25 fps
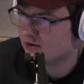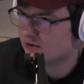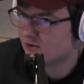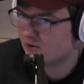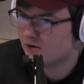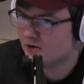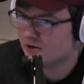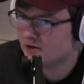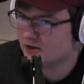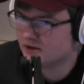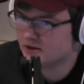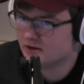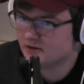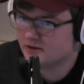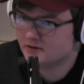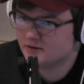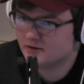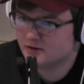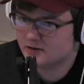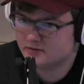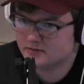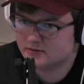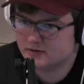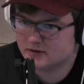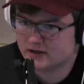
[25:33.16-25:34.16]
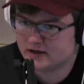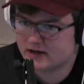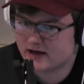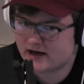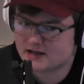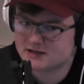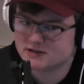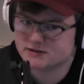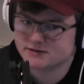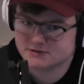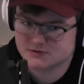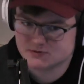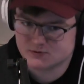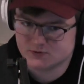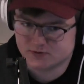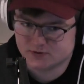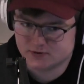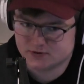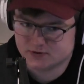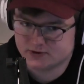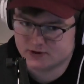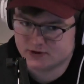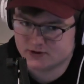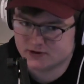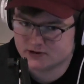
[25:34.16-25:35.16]
all the Catholic school
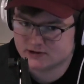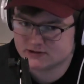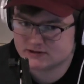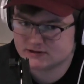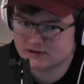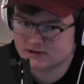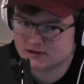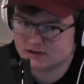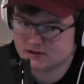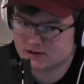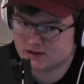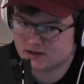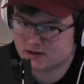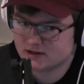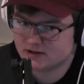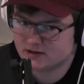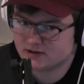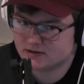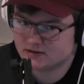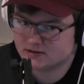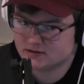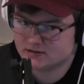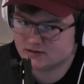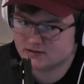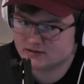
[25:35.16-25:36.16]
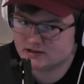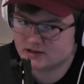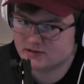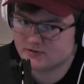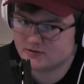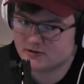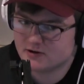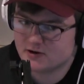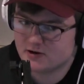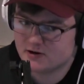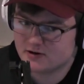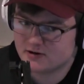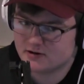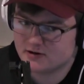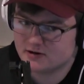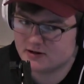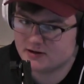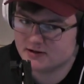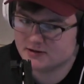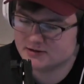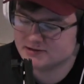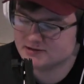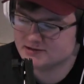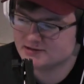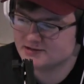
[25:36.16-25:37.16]
near us, the Sacred Heart,
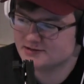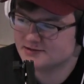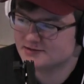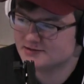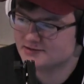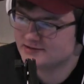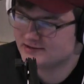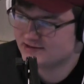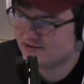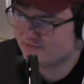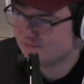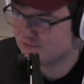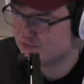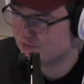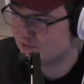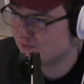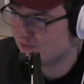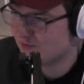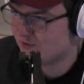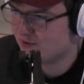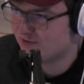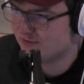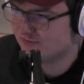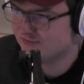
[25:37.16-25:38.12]
is 7 to 12.